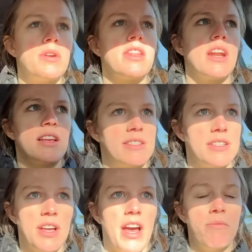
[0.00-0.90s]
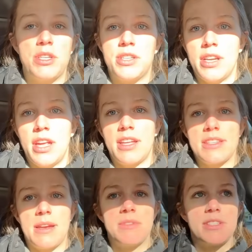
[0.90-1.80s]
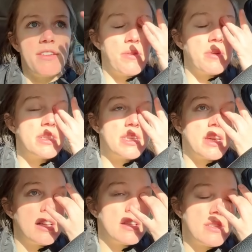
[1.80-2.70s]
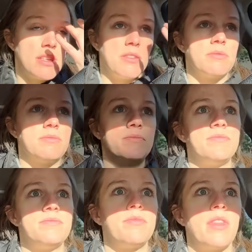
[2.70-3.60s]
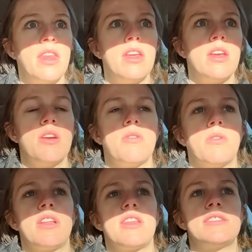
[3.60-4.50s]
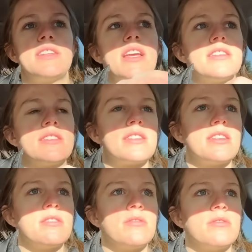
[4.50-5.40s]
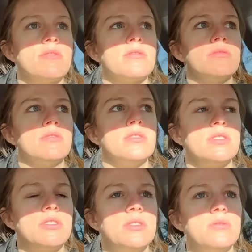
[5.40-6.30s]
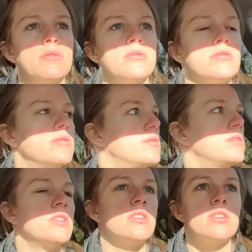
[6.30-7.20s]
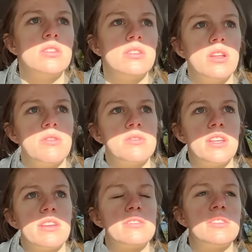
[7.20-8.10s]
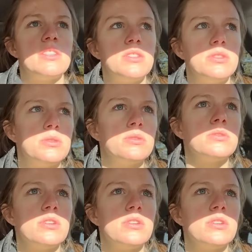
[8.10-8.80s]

And then I still have maternity consignment stuff I want to take in. So one of these days we'll do those things too.